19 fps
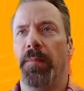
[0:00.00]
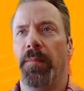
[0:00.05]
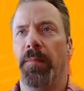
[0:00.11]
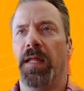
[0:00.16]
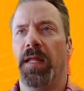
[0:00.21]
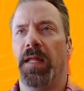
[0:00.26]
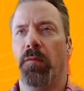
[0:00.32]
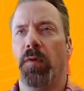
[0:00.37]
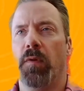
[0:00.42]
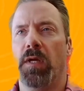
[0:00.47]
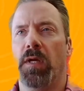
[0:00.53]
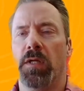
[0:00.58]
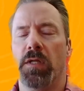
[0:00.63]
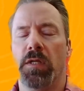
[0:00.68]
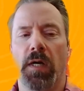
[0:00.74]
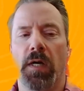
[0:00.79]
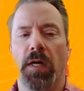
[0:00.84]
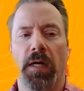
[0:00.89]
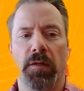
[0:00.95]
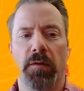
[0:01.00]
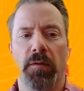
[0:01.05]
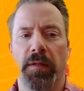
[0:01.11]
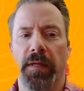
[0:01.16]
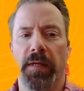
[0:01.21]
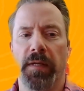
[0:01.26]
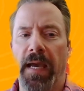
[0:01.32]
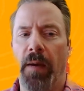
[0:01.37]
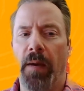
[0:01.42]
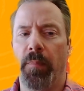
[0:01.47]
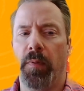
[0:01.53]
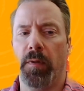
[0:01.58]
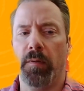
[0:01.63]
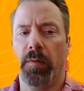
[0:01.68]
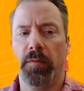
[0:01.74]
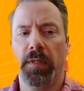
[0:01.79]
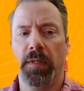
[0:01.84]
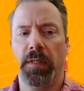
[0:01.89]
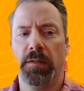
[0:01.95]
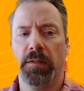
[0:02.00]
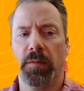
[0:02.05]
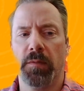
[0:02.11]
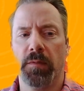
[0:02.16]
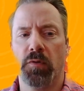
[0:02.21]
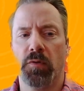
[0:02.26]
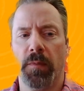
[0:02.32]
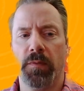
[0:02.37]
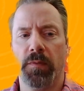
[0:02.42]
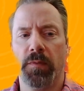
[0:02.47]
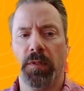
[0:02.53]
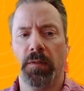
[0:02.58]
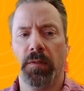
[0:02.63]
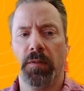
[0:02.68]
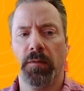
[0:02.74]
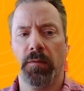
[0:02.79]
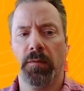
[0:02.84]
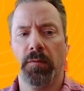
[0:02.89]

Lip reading: mean like we could not do the app only subscription?